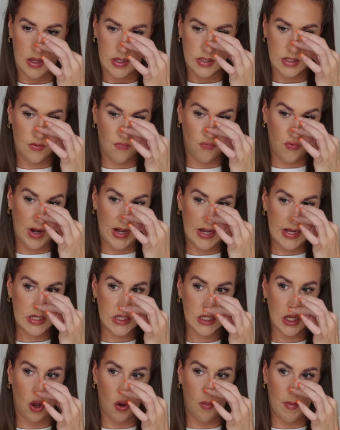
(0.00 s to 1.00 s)
it's a really
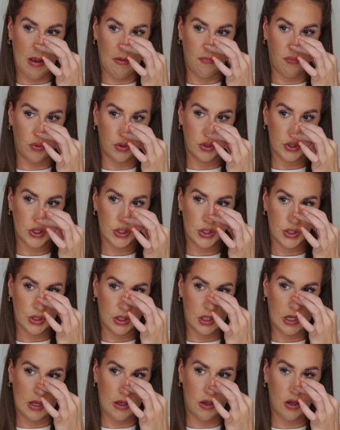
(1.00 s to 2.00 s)
subtle mouthwash,
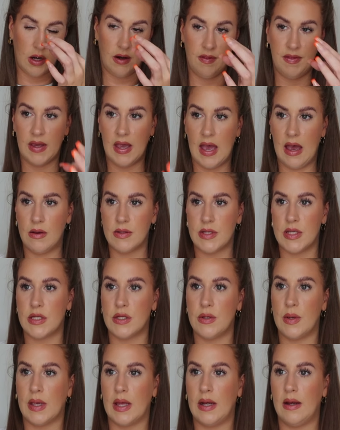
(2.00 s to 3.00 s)
like you kind of think, how is this
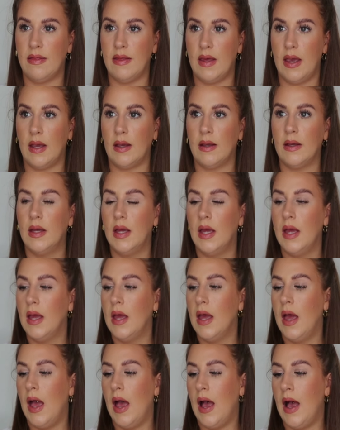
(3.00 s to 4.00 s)
doing anything?
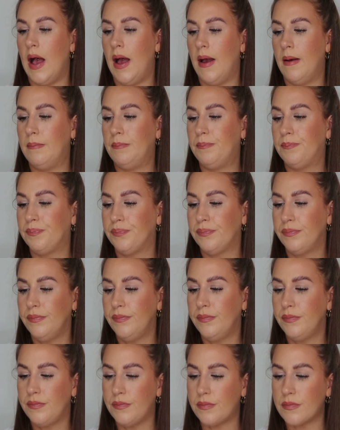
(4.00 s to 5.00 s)

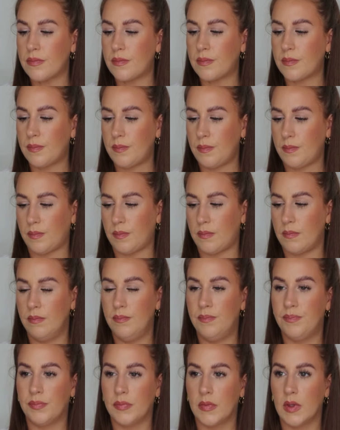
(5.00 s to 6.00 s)

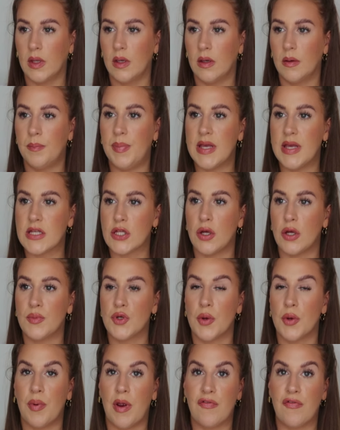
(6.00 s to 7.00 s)
But it
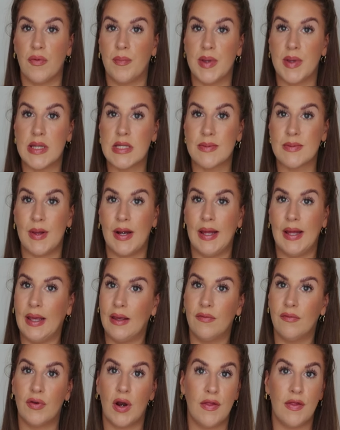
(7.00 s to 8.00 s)
stops your breath from being
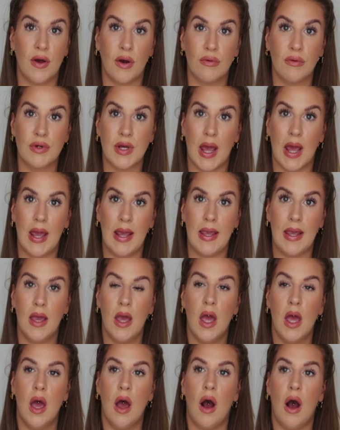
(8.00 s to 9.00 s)
smelly for like the whole day.
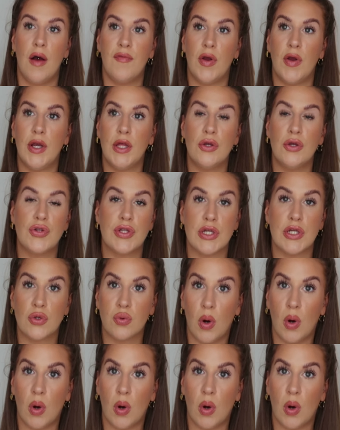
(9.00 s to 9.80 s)
I've only used it